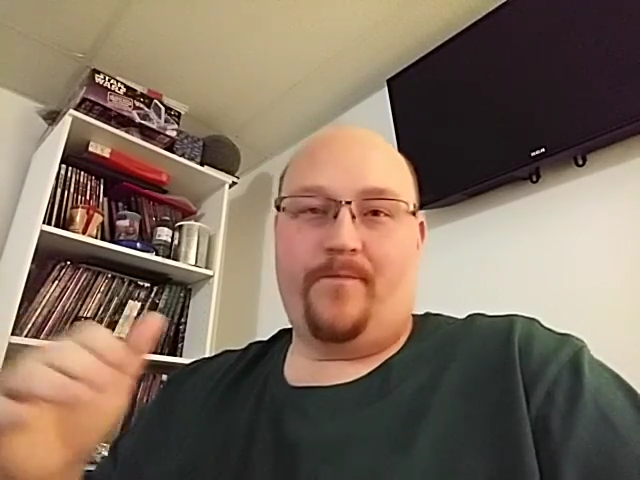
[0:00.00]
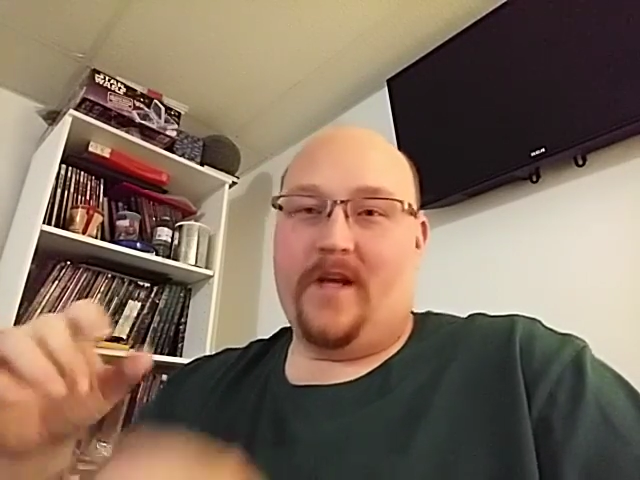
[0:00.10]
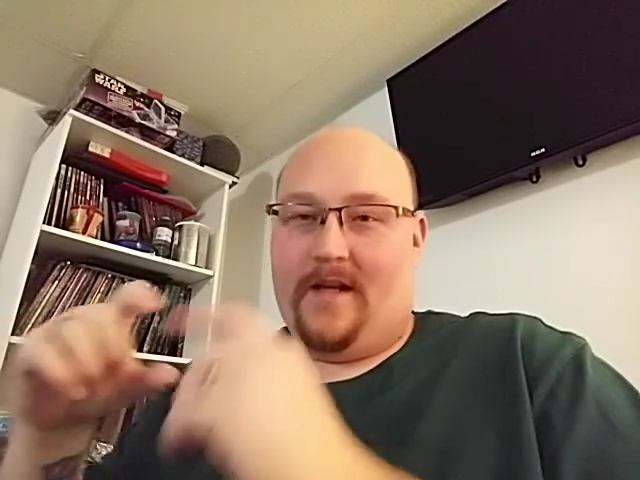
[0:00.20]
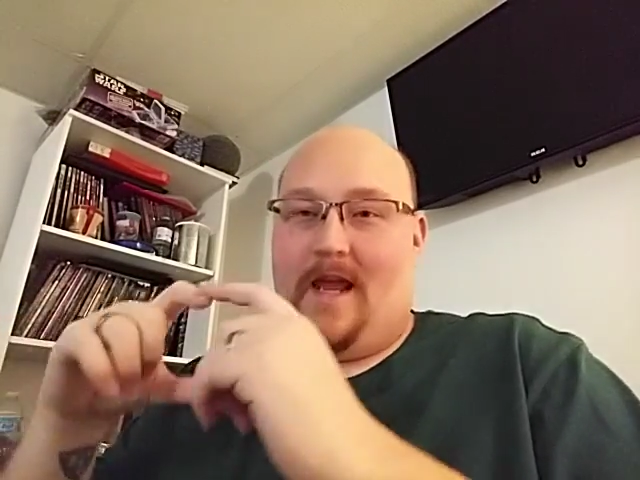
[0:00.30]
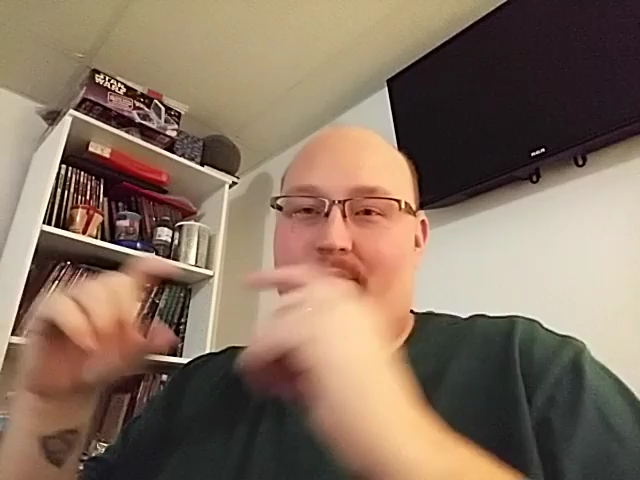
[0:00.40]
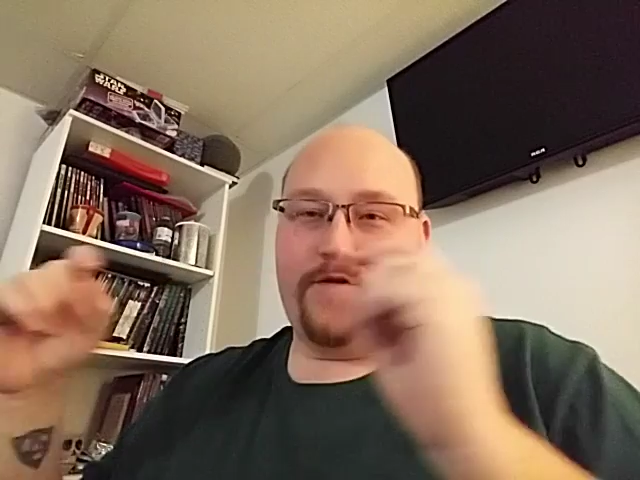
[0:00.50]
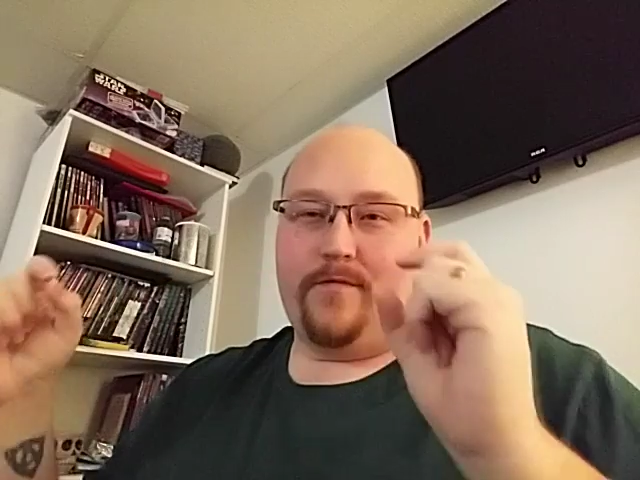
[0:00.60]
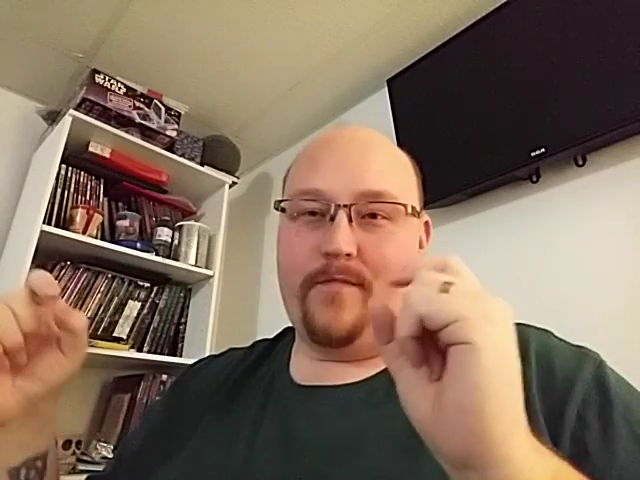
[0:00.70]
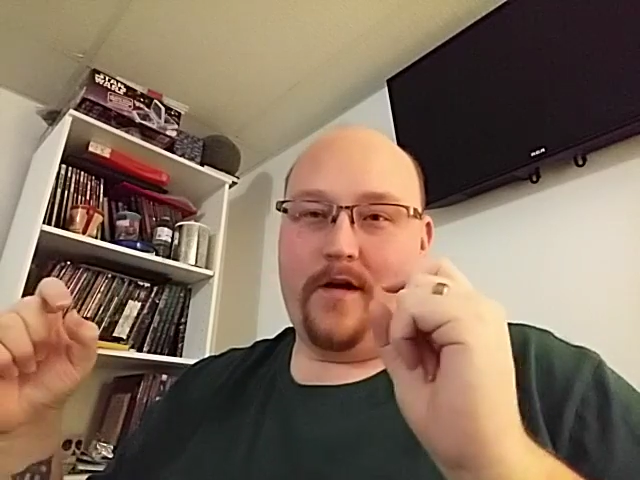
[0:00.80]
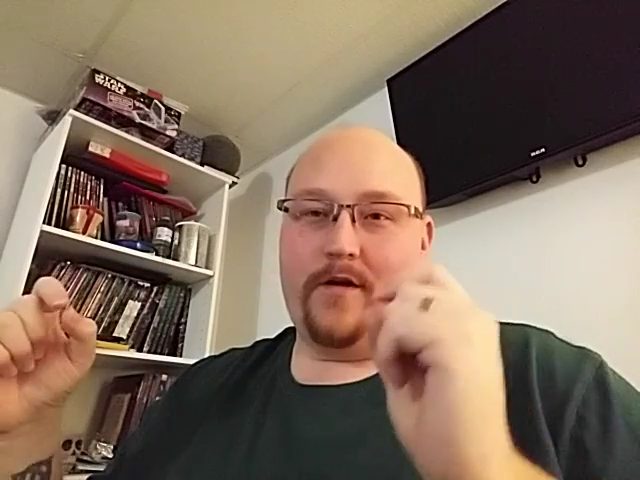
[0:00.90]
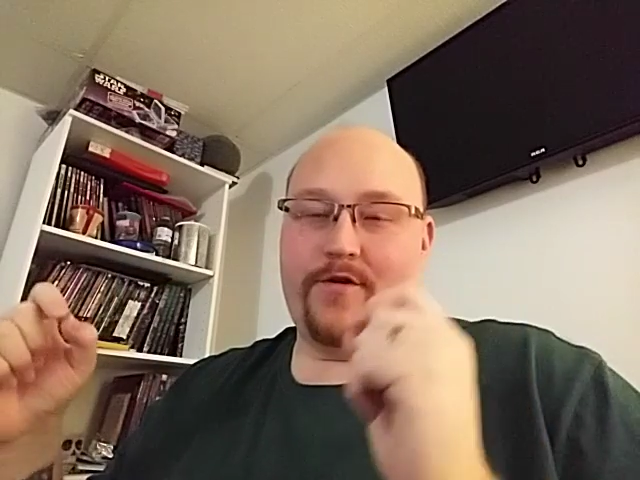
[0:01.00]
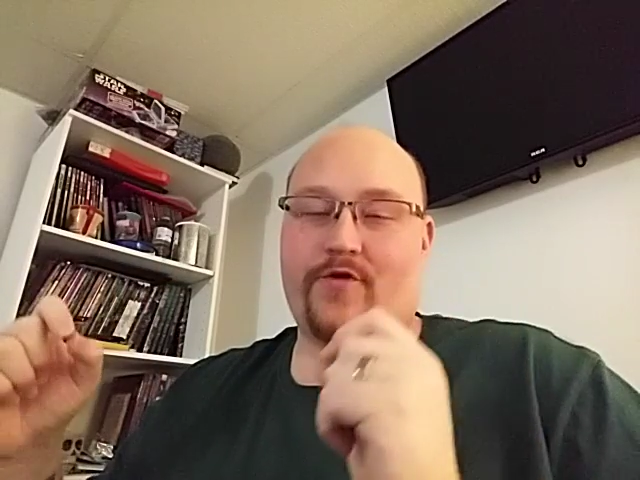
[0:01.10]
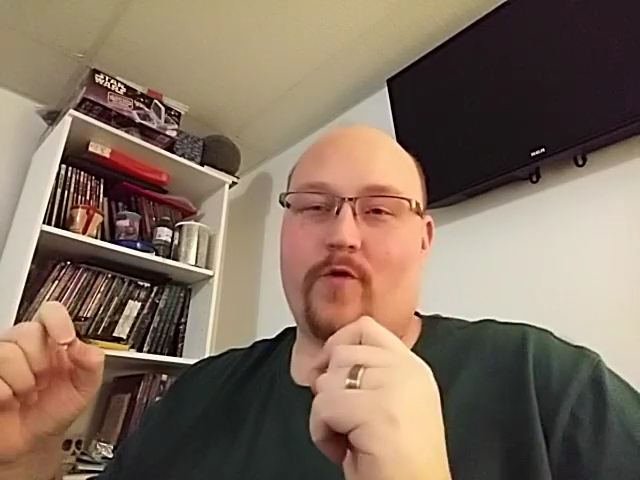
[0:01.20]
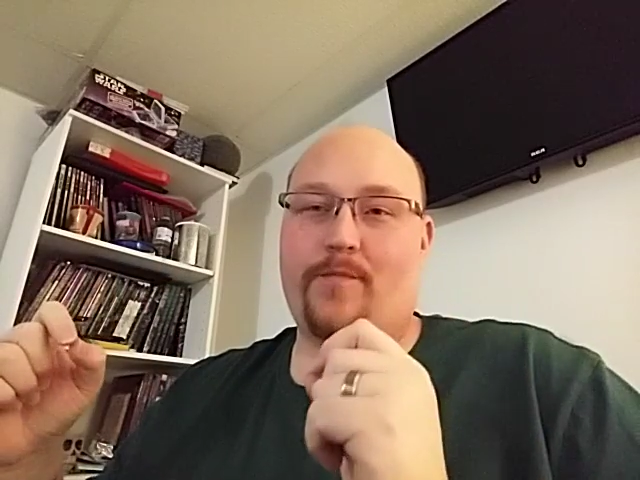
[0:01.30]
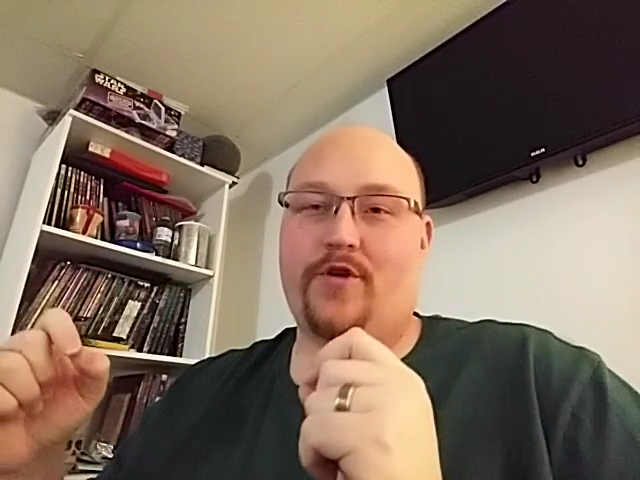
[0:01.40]
it gave a
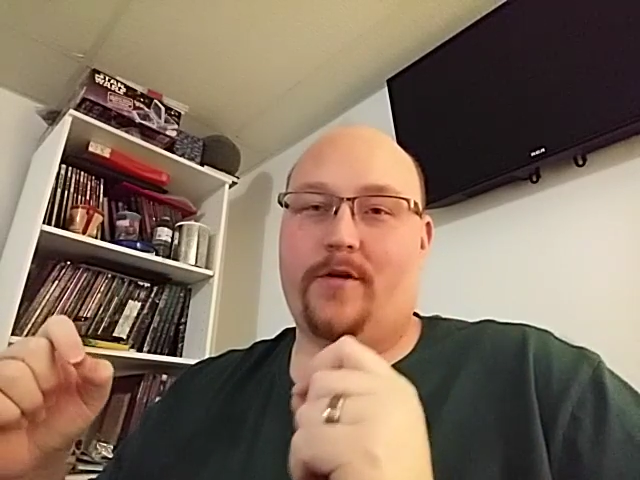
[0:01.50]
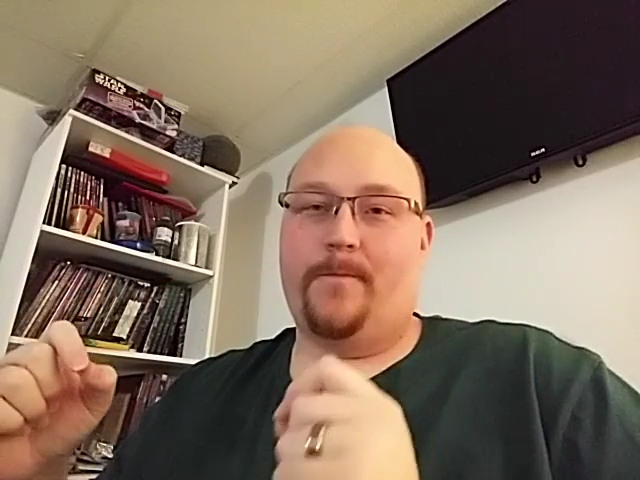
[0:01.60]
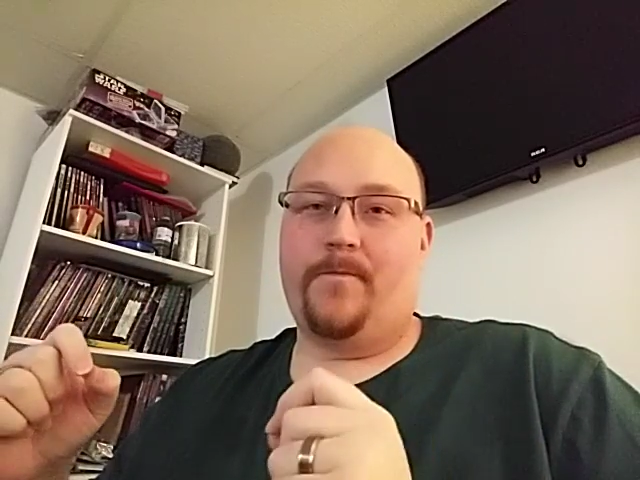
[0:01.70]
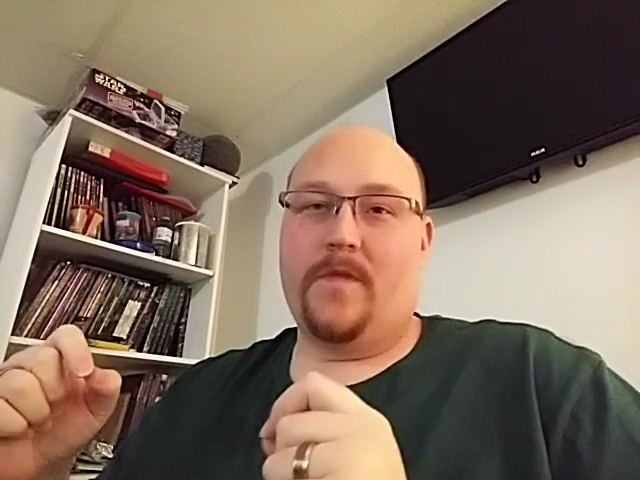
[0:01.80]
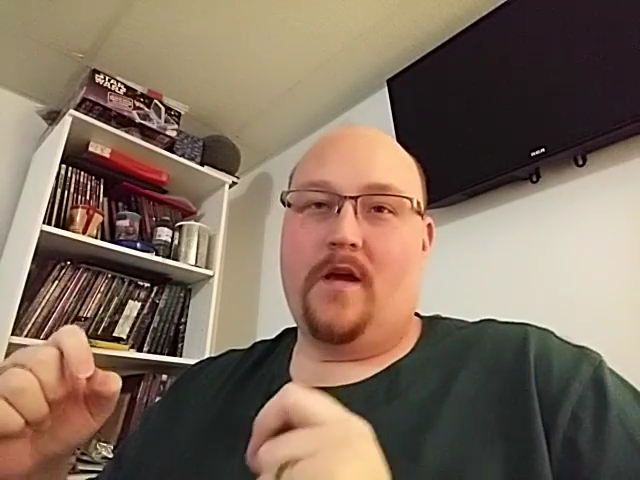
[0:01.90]
description,